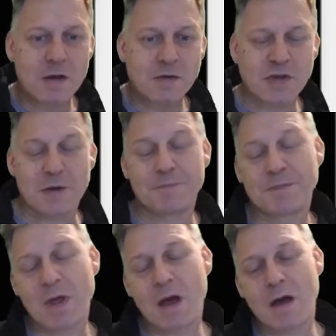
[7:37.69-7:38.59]
So,
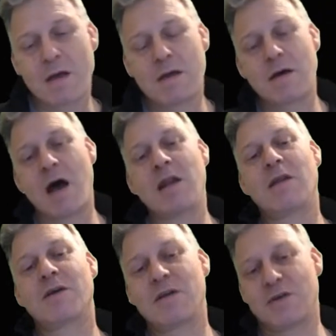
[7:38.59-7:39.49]

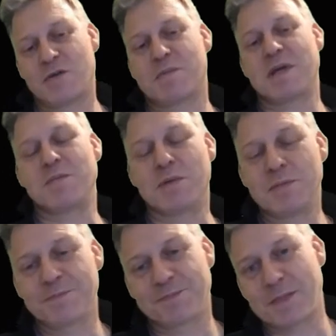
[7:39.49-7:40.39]
unlike a lot of people
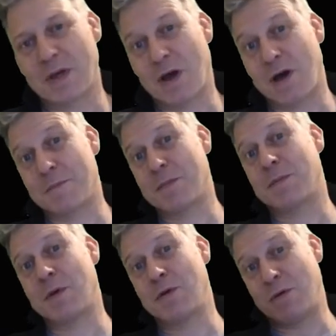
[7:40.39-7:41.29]
um,
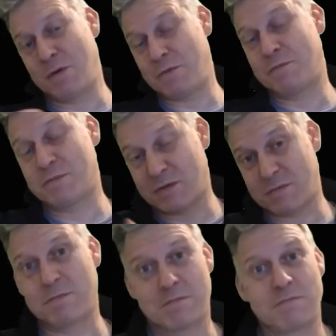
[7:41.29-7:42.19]
who, who
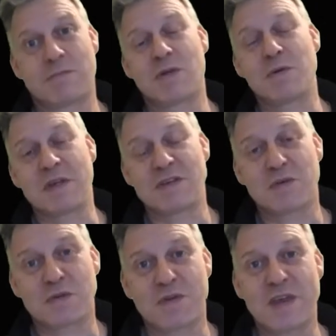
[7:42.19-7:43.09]
do these
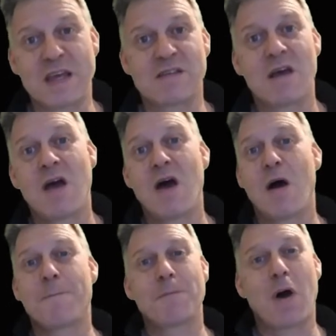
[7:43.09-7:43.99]
sorts of things,
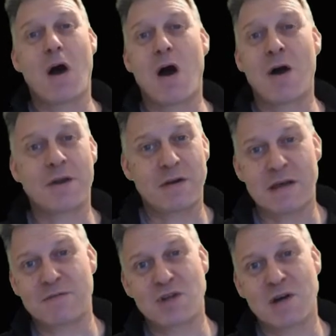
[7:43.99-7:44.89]
I don't
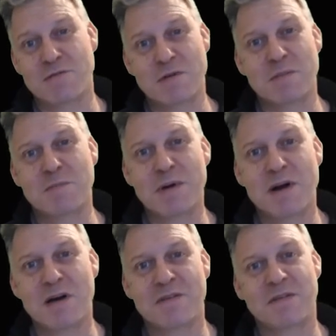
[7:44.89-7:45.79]
have Java in my
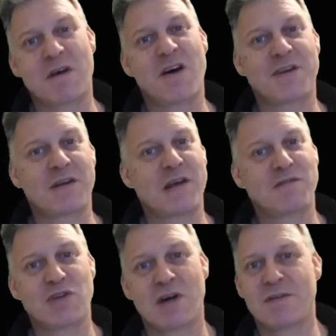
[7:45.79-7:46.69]
path. I don't have
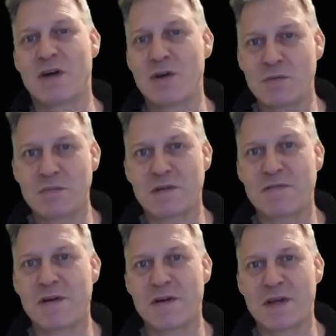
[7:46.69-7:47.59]
Java home
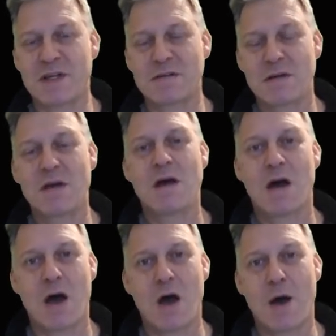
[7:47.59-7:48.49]
defined.
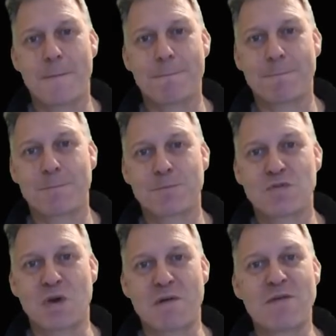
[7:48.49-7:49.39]
Um,
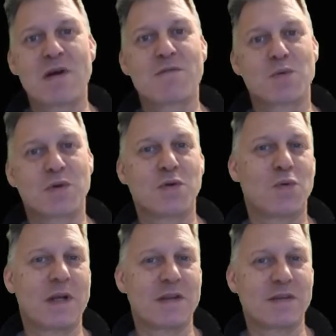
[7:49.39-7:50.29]
so if I ever want to
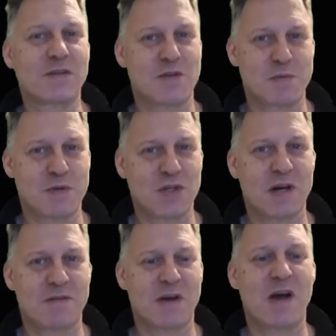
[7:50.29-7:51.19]
call anything to do with
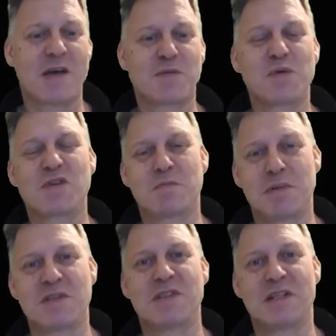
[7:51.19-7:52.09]
Java, I have to
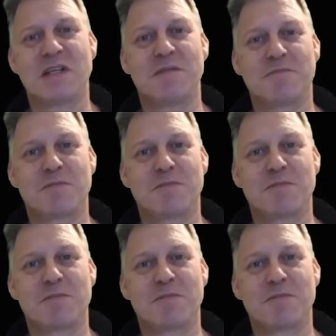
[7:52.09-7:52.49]
explicitly